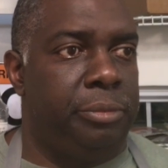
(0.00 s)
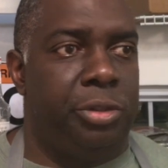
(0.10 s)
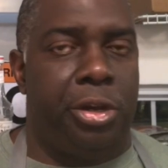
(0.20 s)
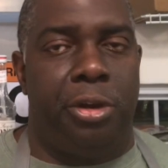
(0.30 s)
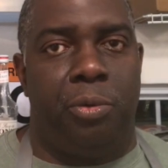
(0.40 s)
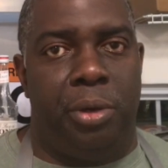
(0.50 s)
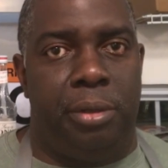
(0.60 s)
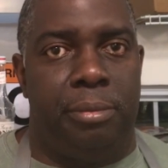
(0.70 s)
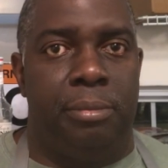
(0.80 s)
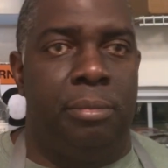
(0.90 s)
Dairy
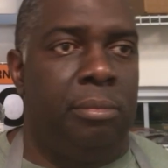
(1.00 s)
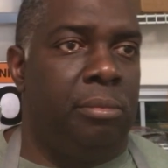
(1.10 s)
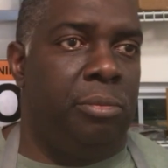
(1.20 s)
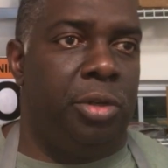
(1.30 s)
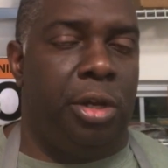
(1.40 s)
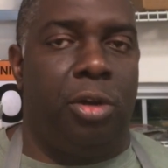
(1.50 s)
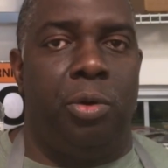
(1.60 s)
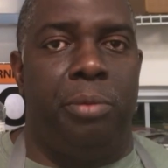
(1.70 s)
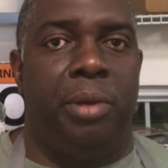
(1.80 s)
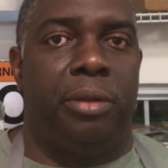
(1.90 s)

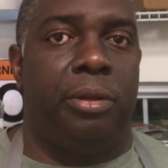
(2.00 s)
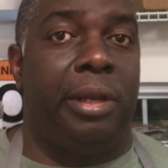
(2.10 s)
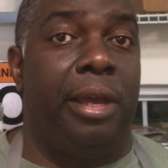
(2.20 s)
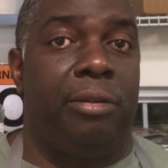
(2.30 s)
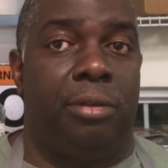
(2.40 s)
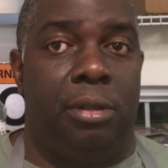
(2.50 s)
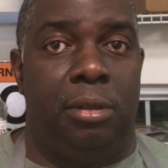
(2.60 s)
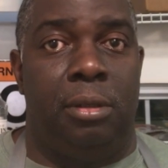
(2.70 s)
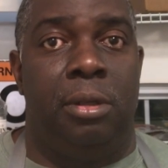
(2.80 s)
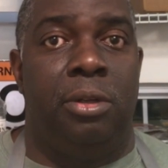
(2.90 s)
Queen makes an excellent
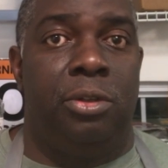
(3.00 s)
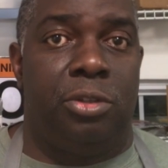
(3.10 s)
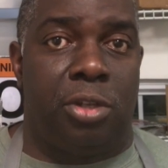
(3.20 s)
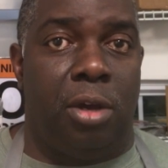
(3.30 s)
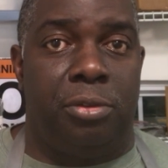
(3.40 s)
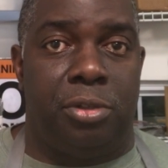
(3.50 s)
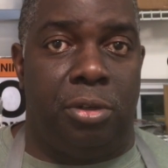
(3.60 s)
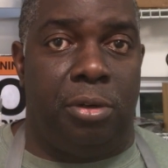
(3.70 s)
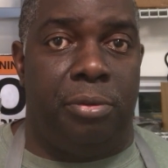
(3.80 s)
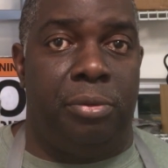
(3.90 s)
soft
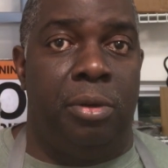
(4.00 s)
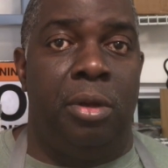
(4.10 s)
serve,